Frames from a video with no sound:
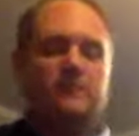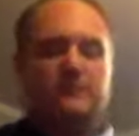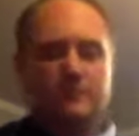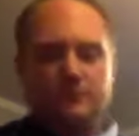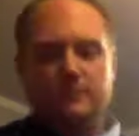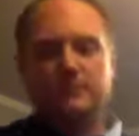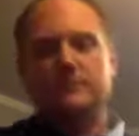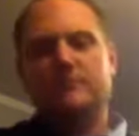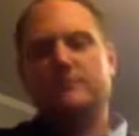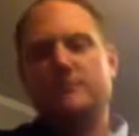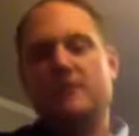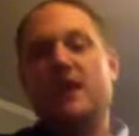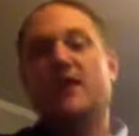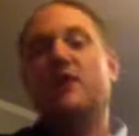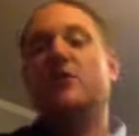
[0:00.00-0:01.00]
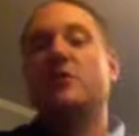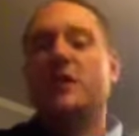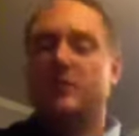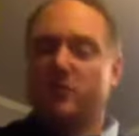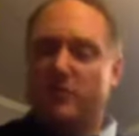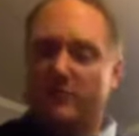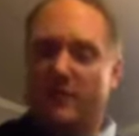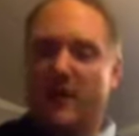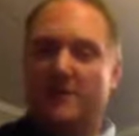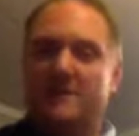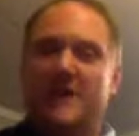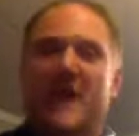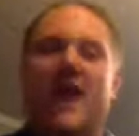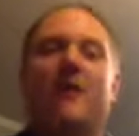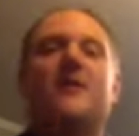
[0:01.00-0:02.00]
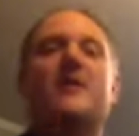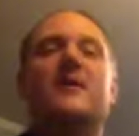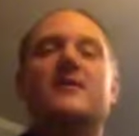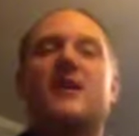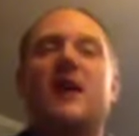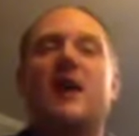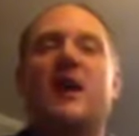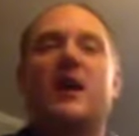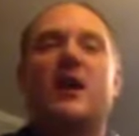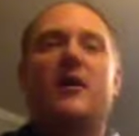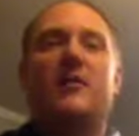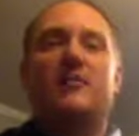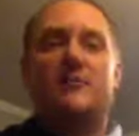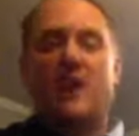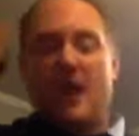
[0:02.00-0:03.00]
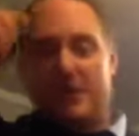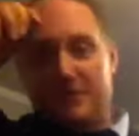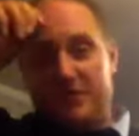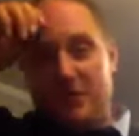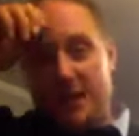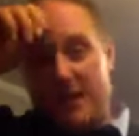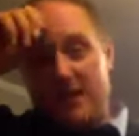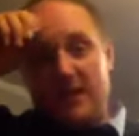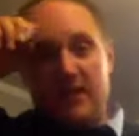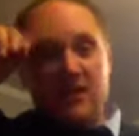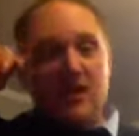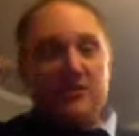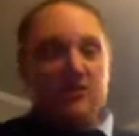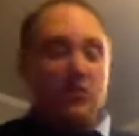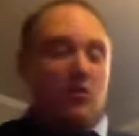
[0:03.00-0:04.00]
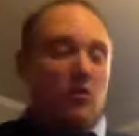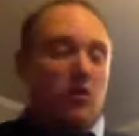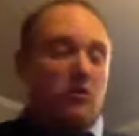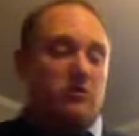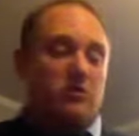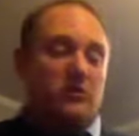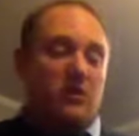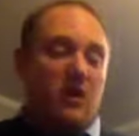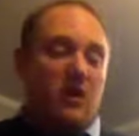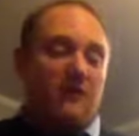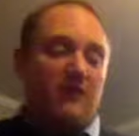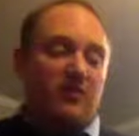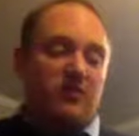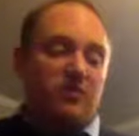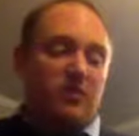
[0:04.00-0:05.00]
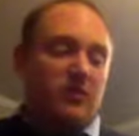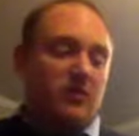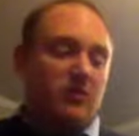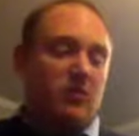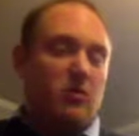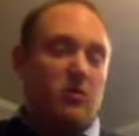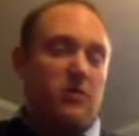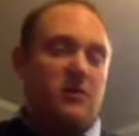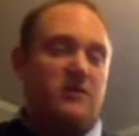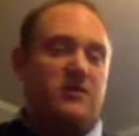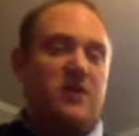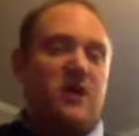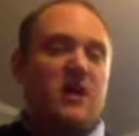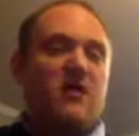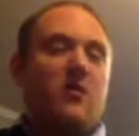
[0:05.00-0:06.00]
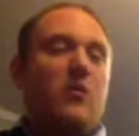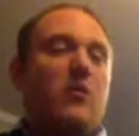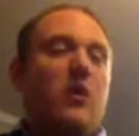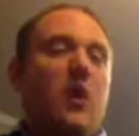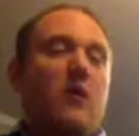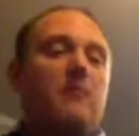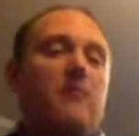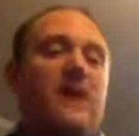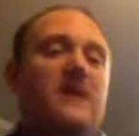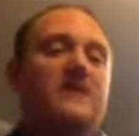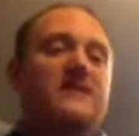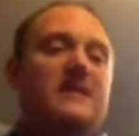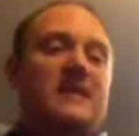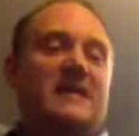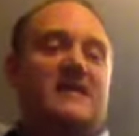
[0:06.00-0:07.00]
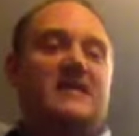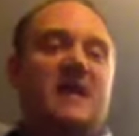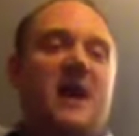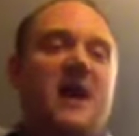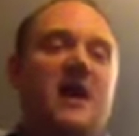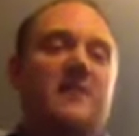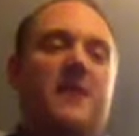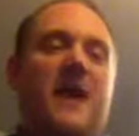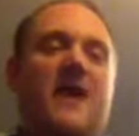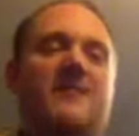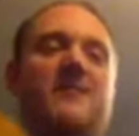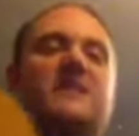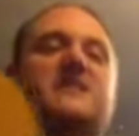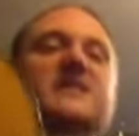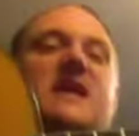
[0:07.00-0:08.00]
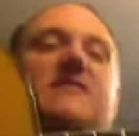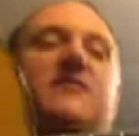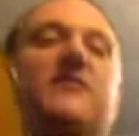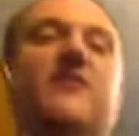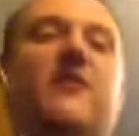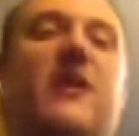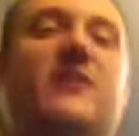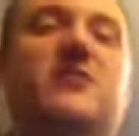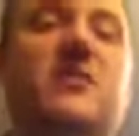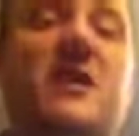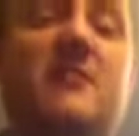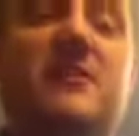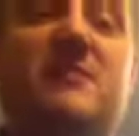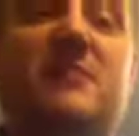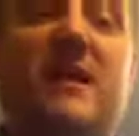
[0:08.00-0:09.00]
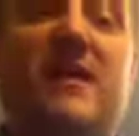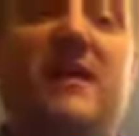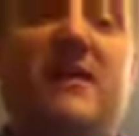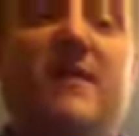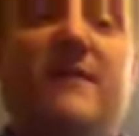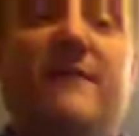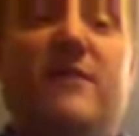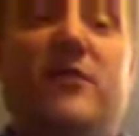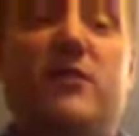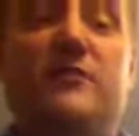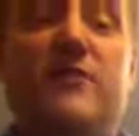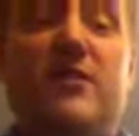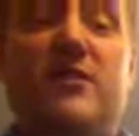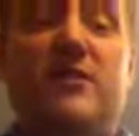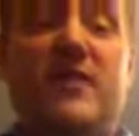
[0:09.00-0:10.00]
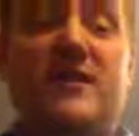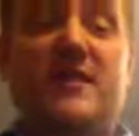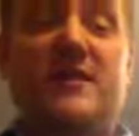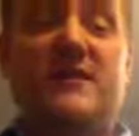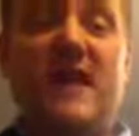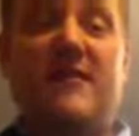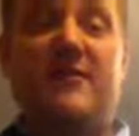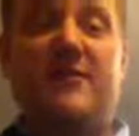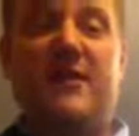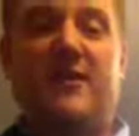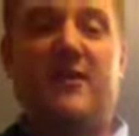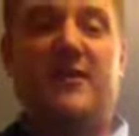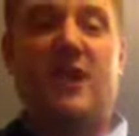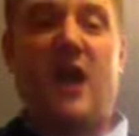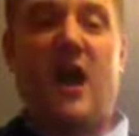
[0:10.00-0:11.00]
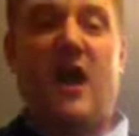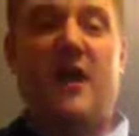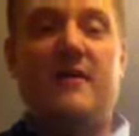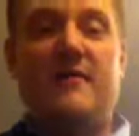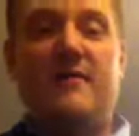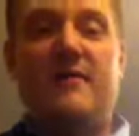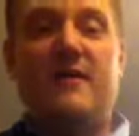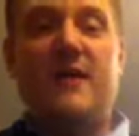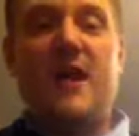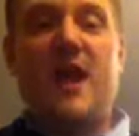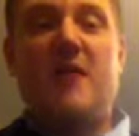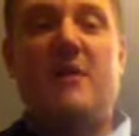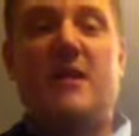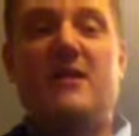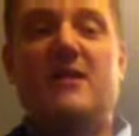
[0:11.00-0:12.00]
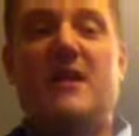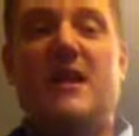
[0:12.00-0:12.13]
And move up. Now, not be shaken. The chords, we'll start off, I'll show you the chords. Our bass is at the 7th fret, so that means my first finger's at the 7th on the dot, and my